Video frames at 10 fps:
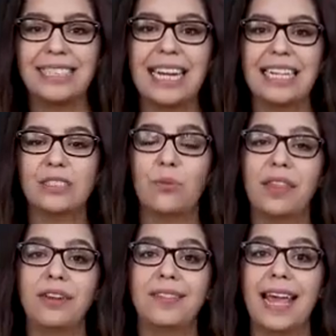states
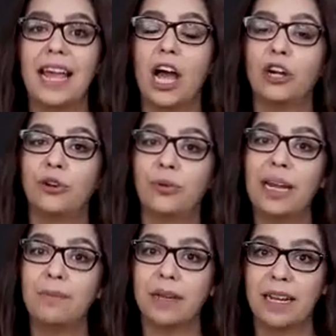whether they
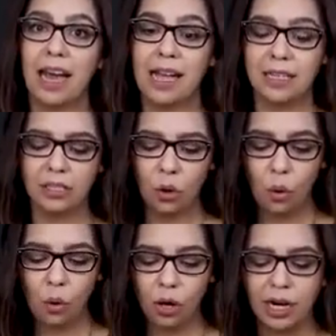agree because
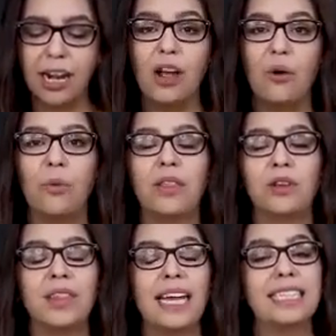or
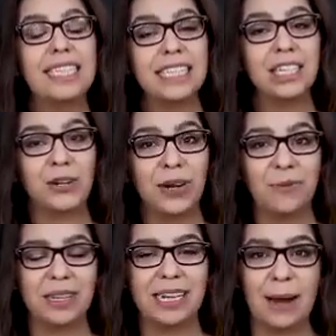whether they
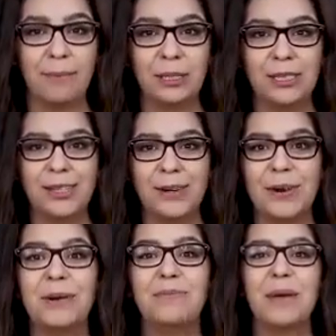disagree with number
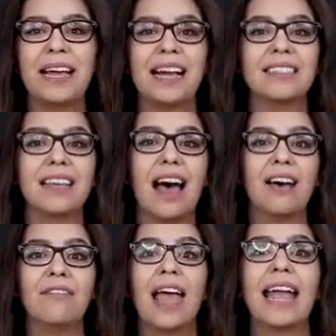2 because
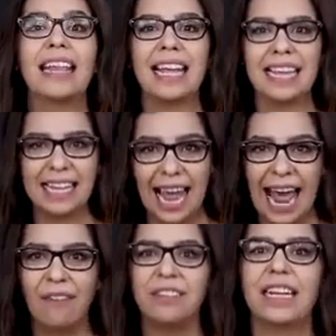of, and they
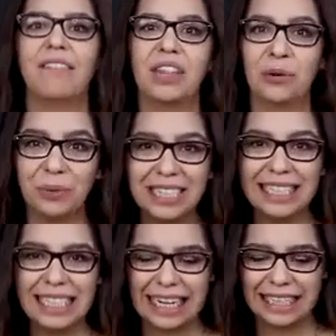have to give their
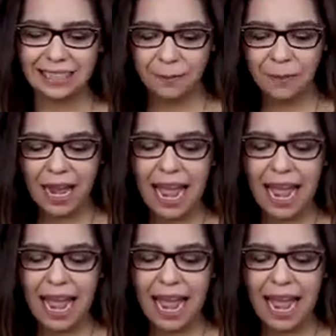reasonings.